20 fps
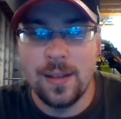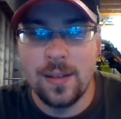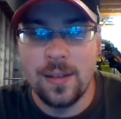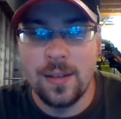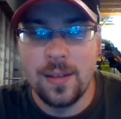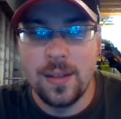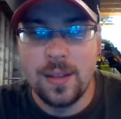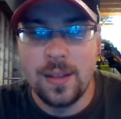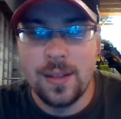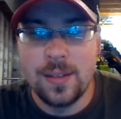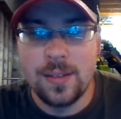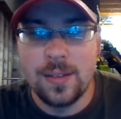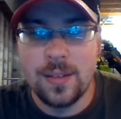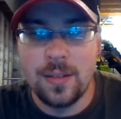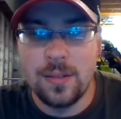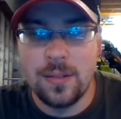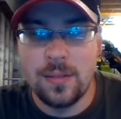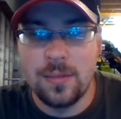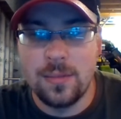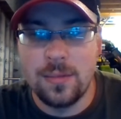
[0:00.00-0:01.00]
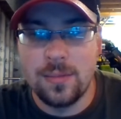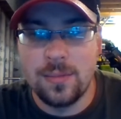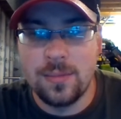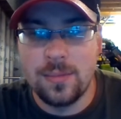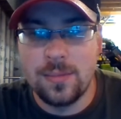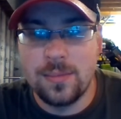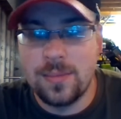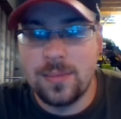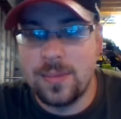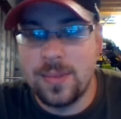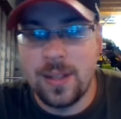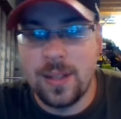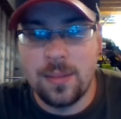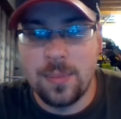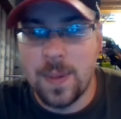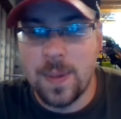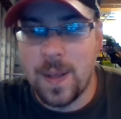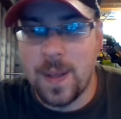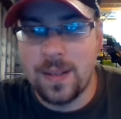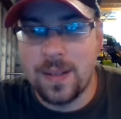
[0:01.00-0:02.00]
So they're
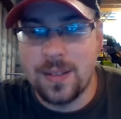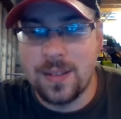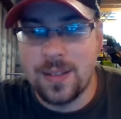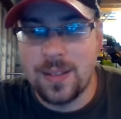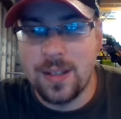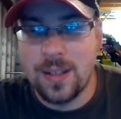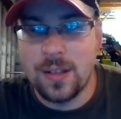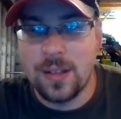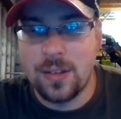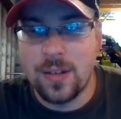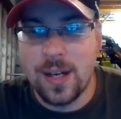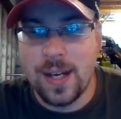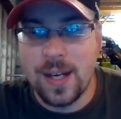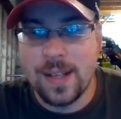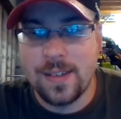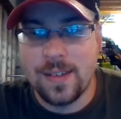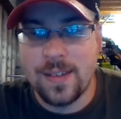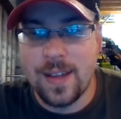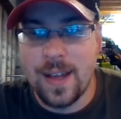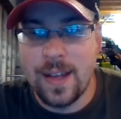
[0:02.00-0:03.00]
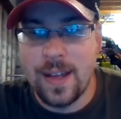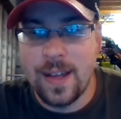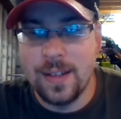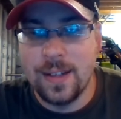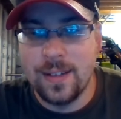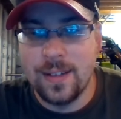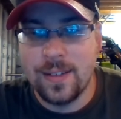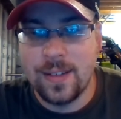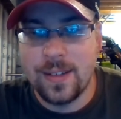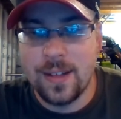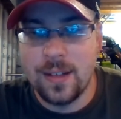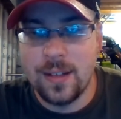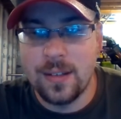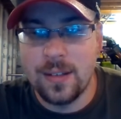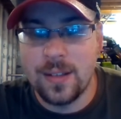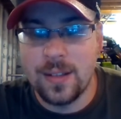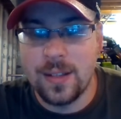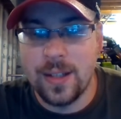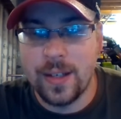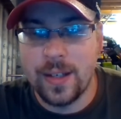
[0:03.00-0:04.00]
probably just gonna try and sign it. It's gonna look
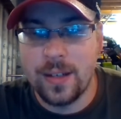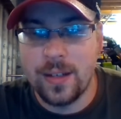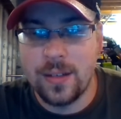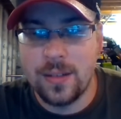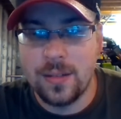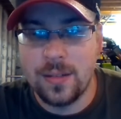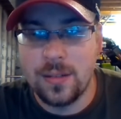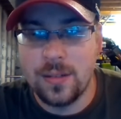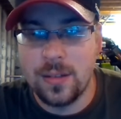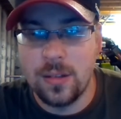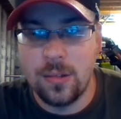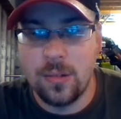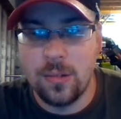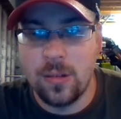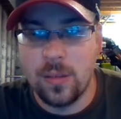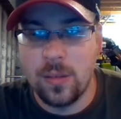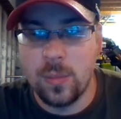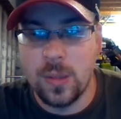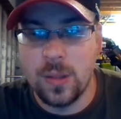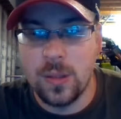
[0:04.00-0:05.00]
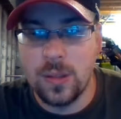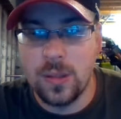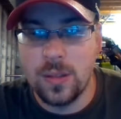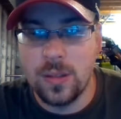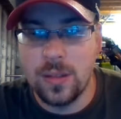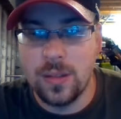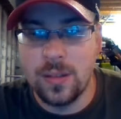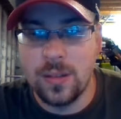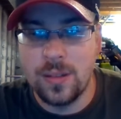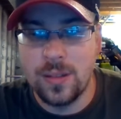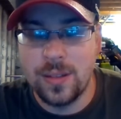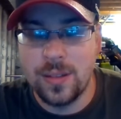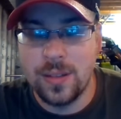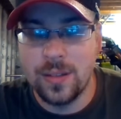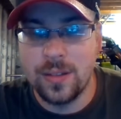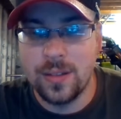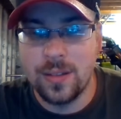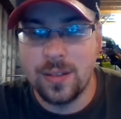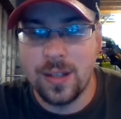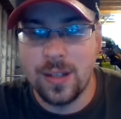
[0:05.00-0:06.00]
like horrible, and you're
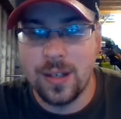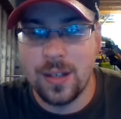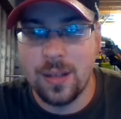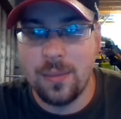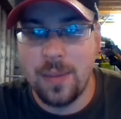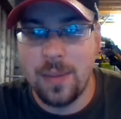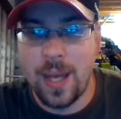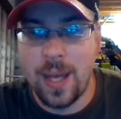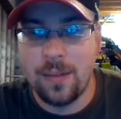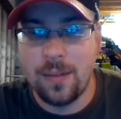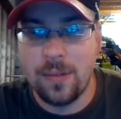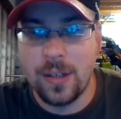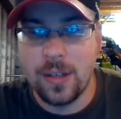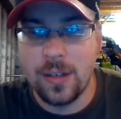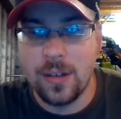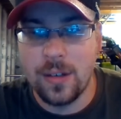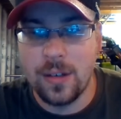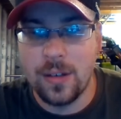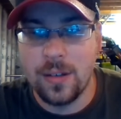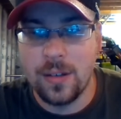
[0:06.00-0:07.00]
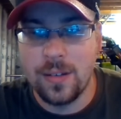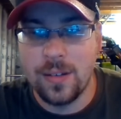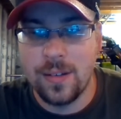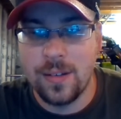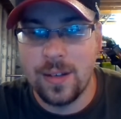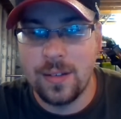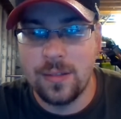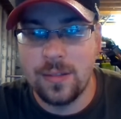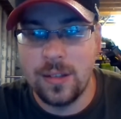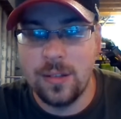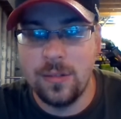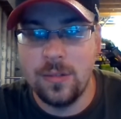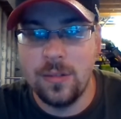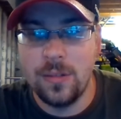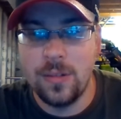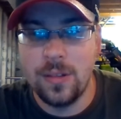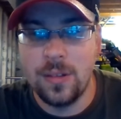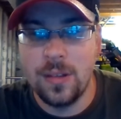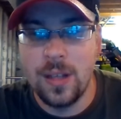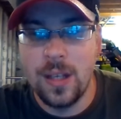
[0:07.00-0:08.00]
just gonna get bad return. So I don't use
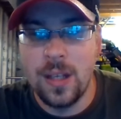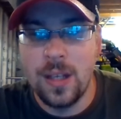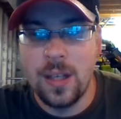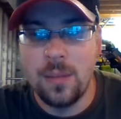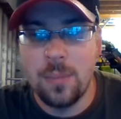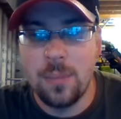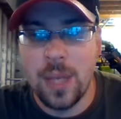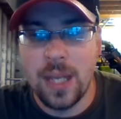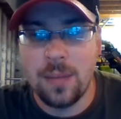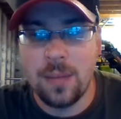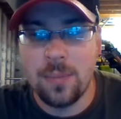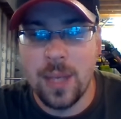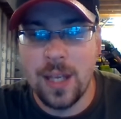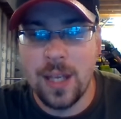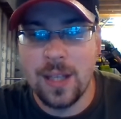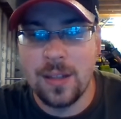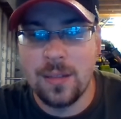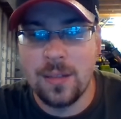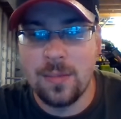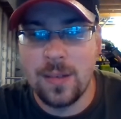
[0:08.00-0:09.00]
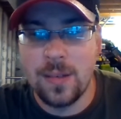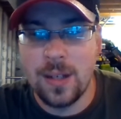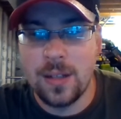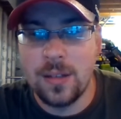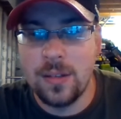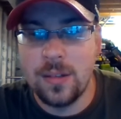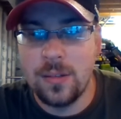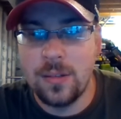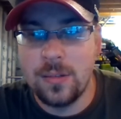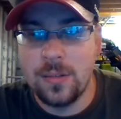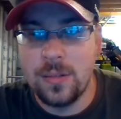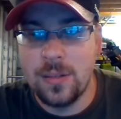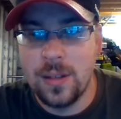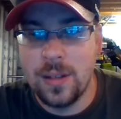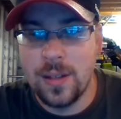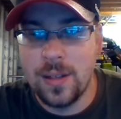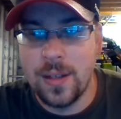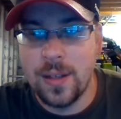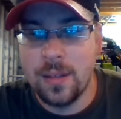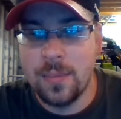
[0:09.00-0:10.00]
paint pens when I do
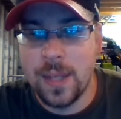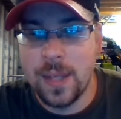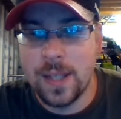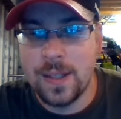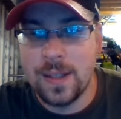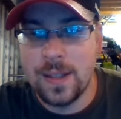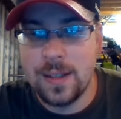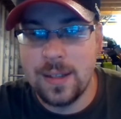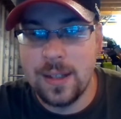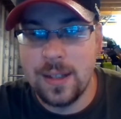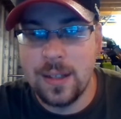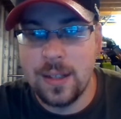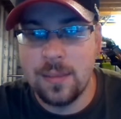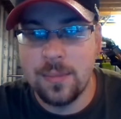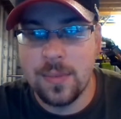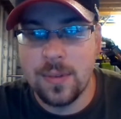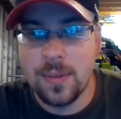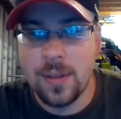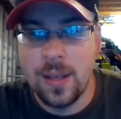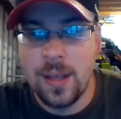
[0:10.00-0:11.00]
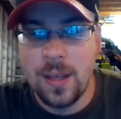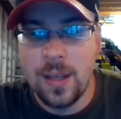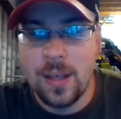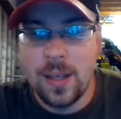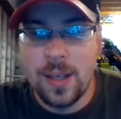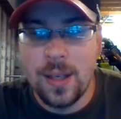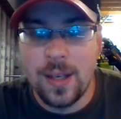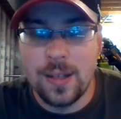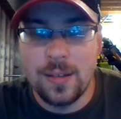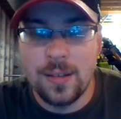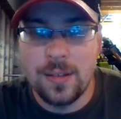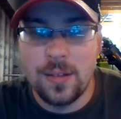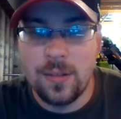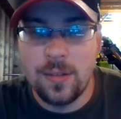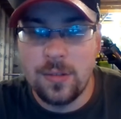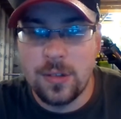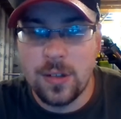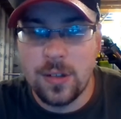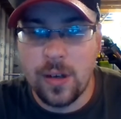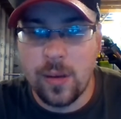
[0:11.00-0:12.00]
my TTMs. I just use
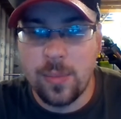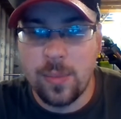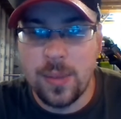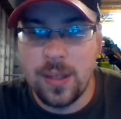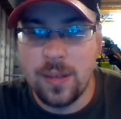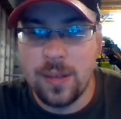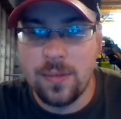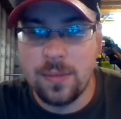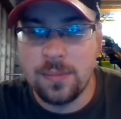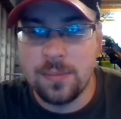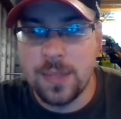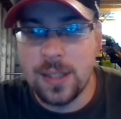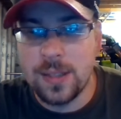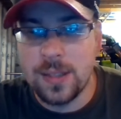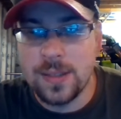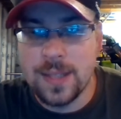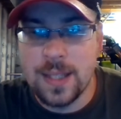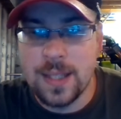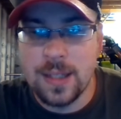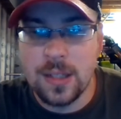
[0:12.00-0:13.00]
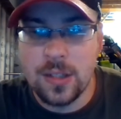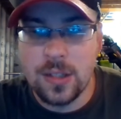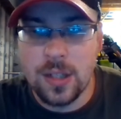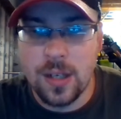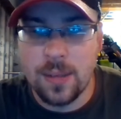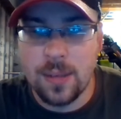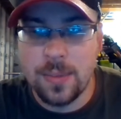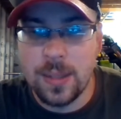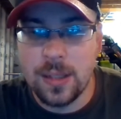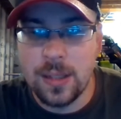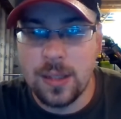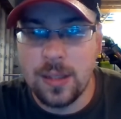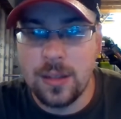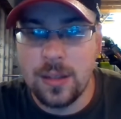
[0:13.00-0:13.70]
Sharpie if I'm gonna send a Sharpie along.